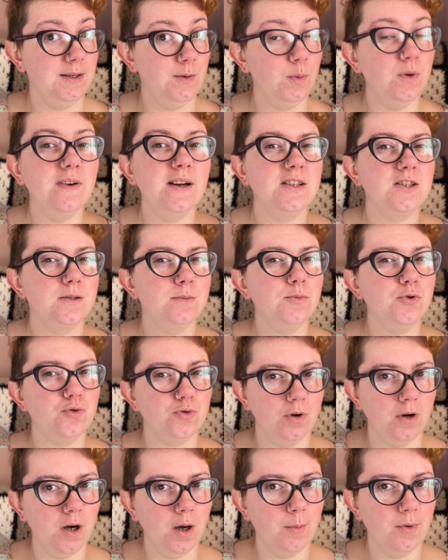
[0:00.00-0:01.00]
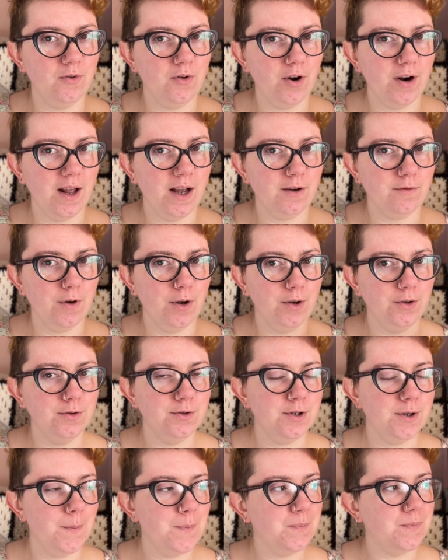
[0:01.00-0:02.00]
we've had some drama on our
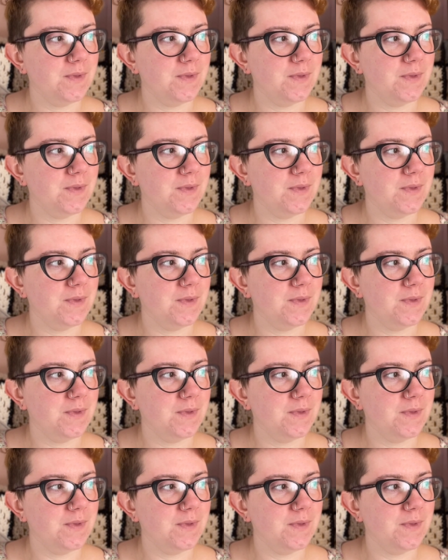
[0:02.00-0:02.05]
road,